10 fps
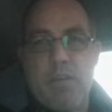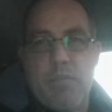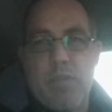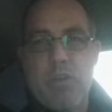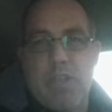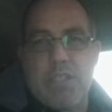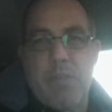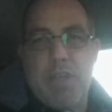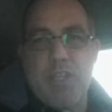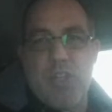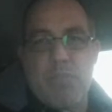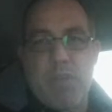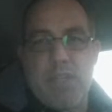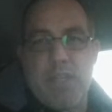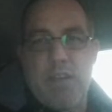Oh, it's a big jump
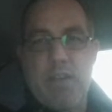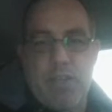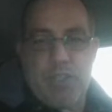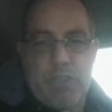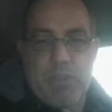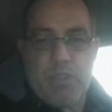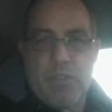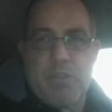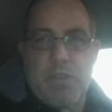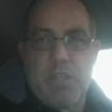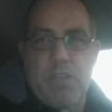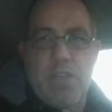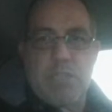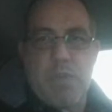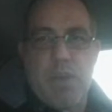right there, actually. Let me clear that
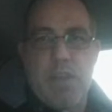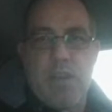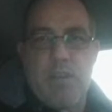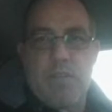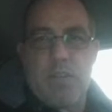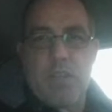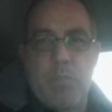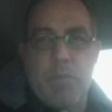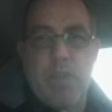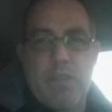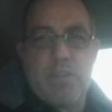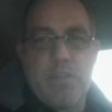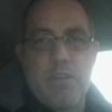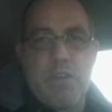spot out a little bit and see how